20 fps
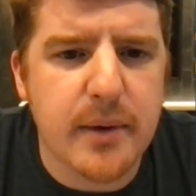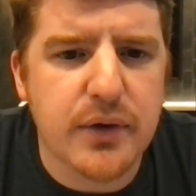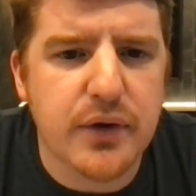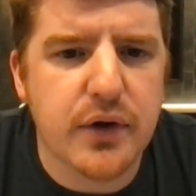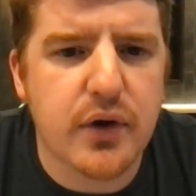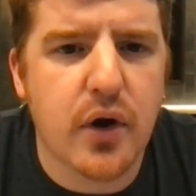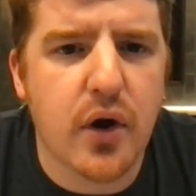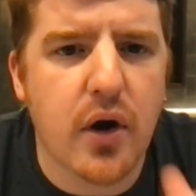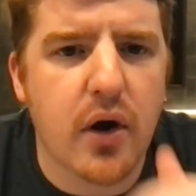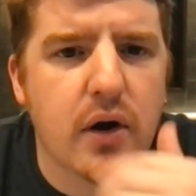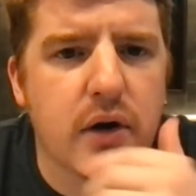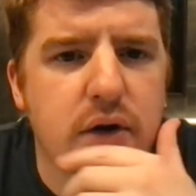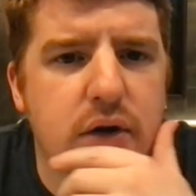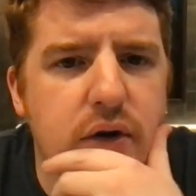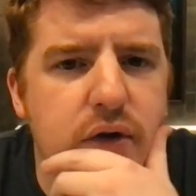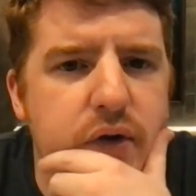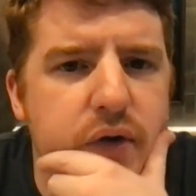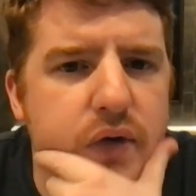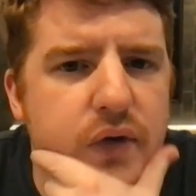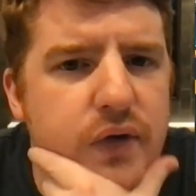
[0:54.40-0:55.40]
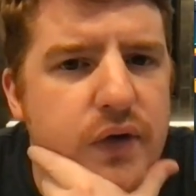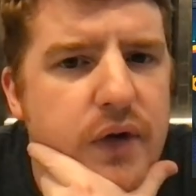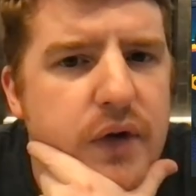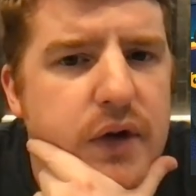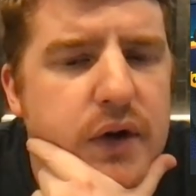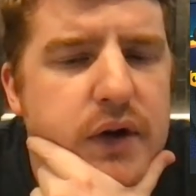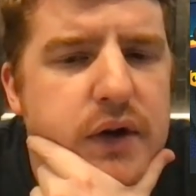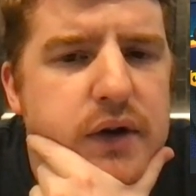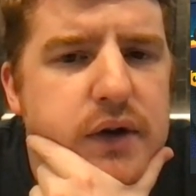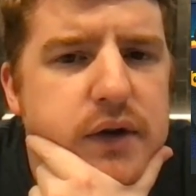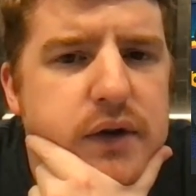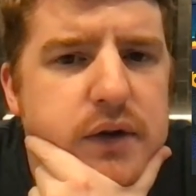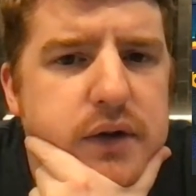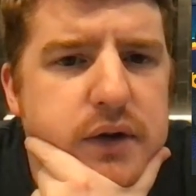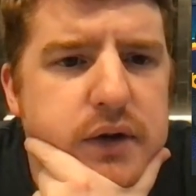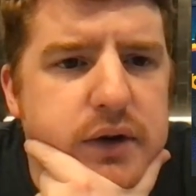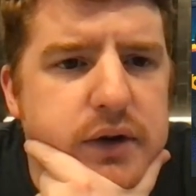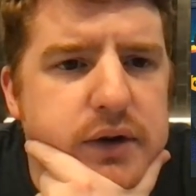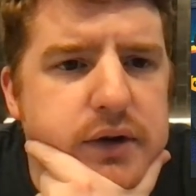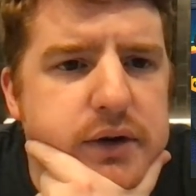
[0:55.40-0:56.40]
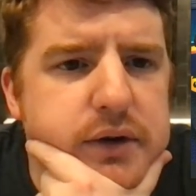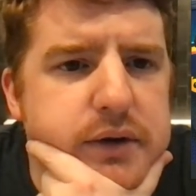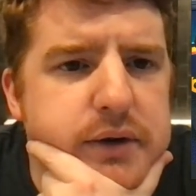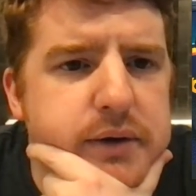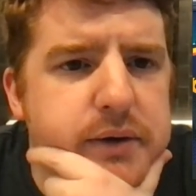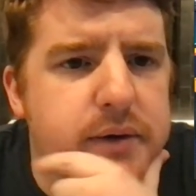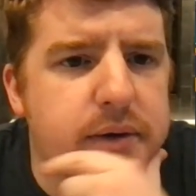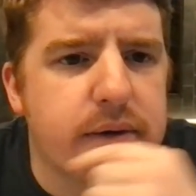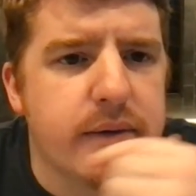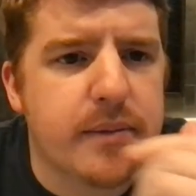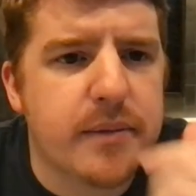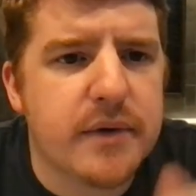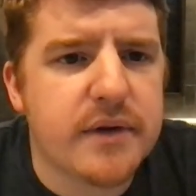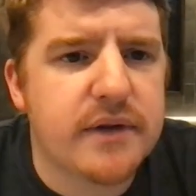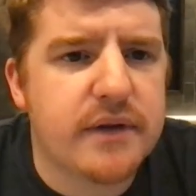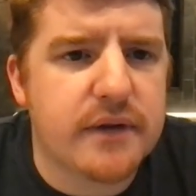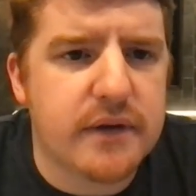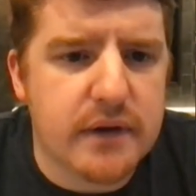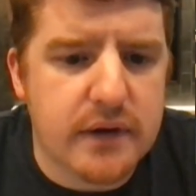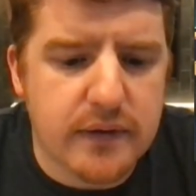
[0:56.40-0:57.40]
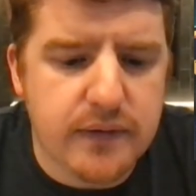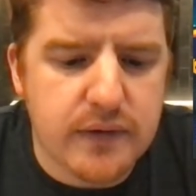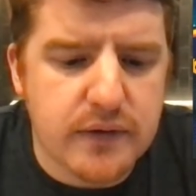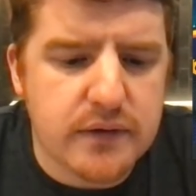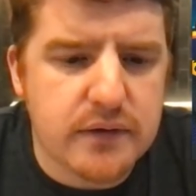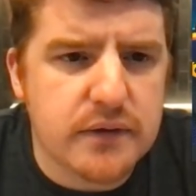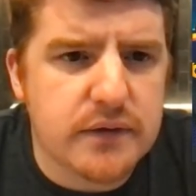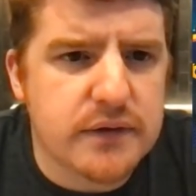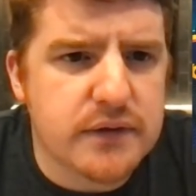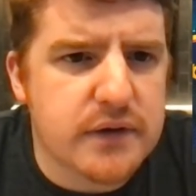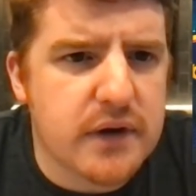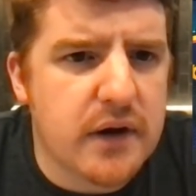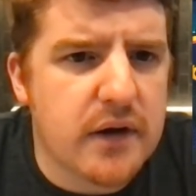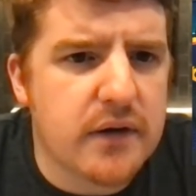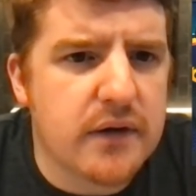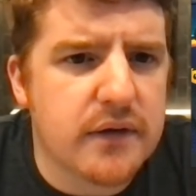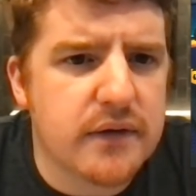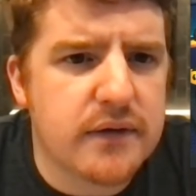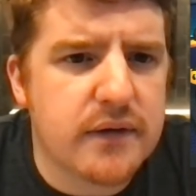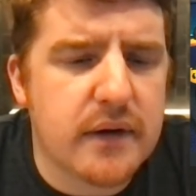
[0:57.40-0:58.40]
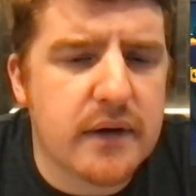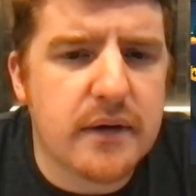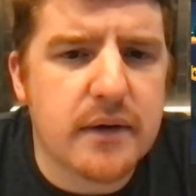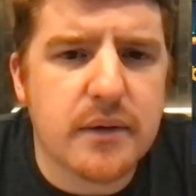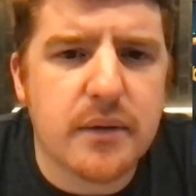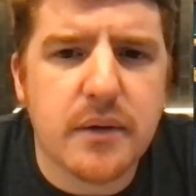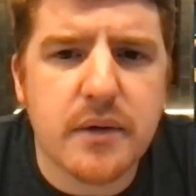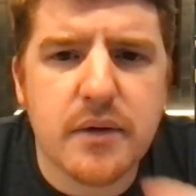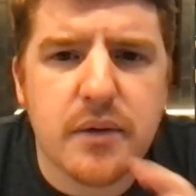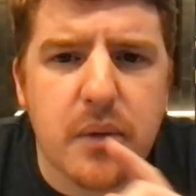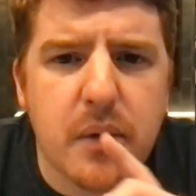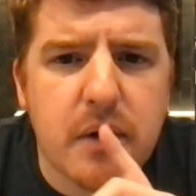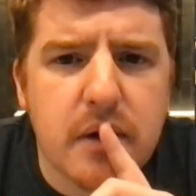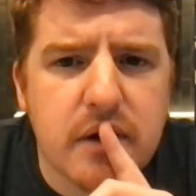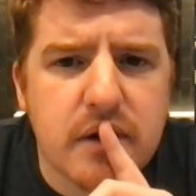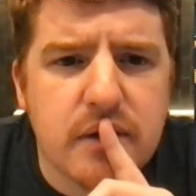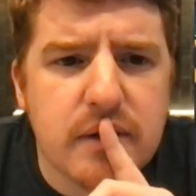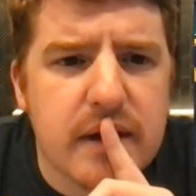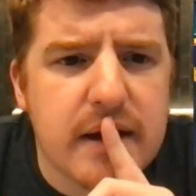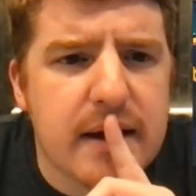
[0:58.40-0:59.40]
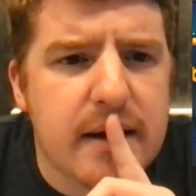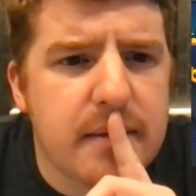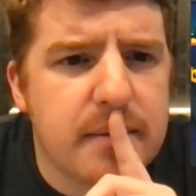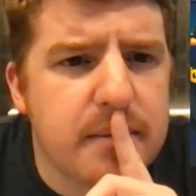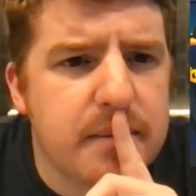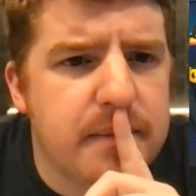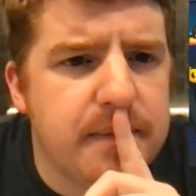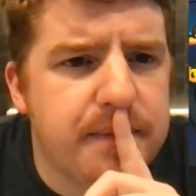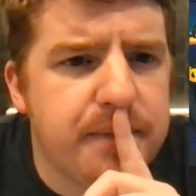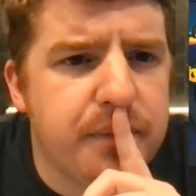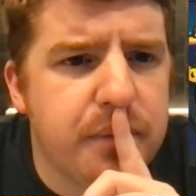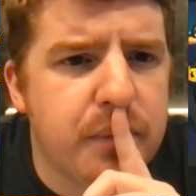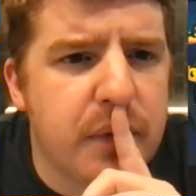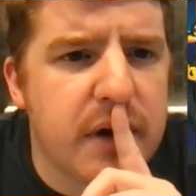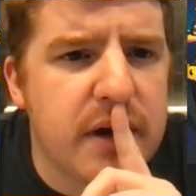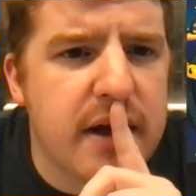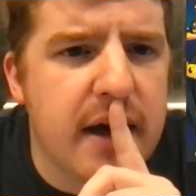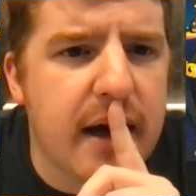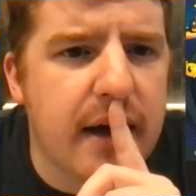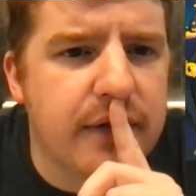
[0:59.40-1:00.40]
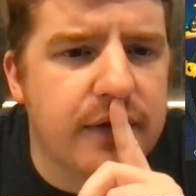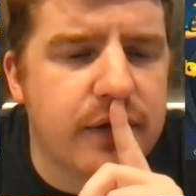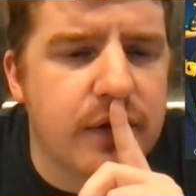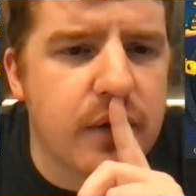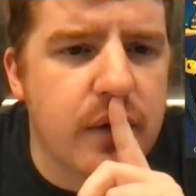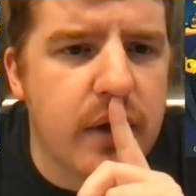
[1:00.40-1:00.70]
card, because let's see. Feature shared is, I don't really want to do that. But yeah, so